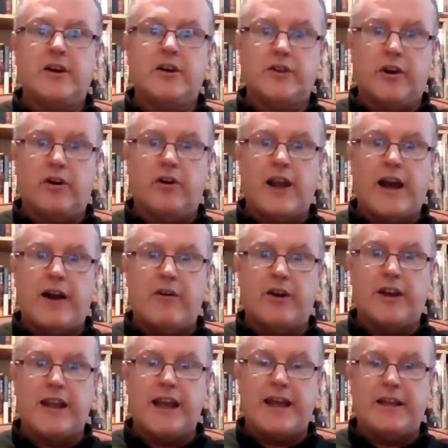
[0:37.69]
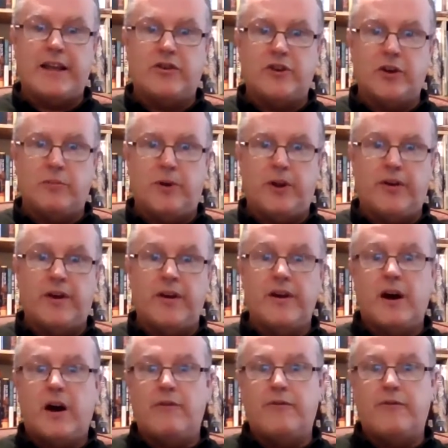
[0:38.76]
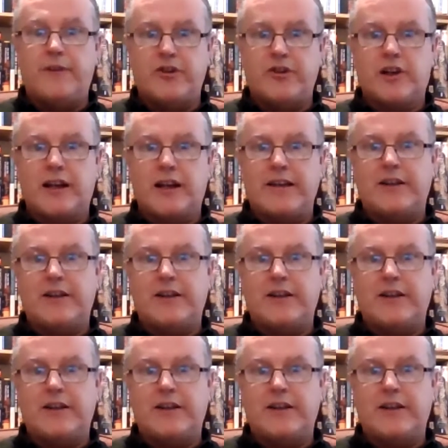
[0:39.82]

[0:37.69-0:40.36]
Dáil Éireann in Dublin officially